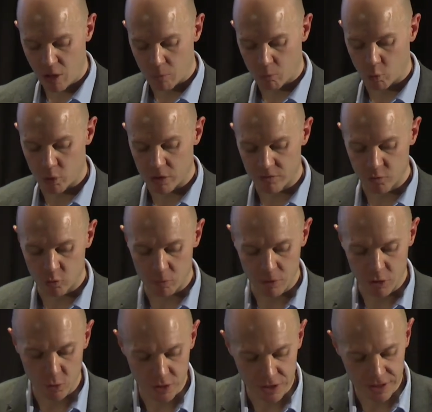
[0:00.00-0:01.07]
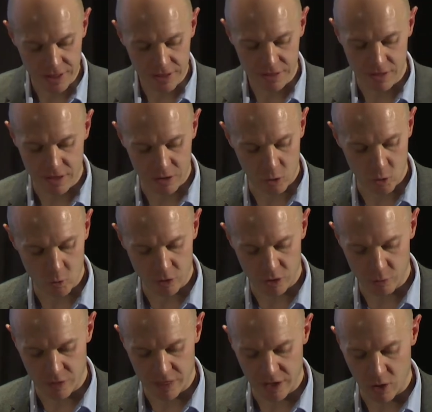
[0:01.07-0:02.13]
more informed choices in
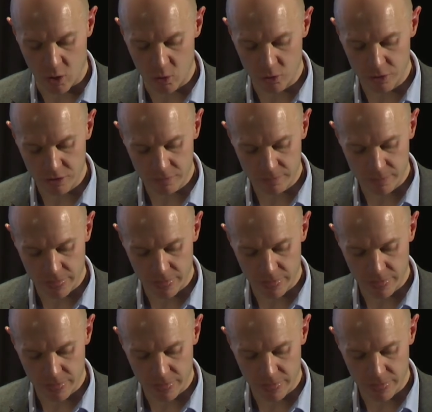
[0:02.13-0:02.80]
accordance with their goals.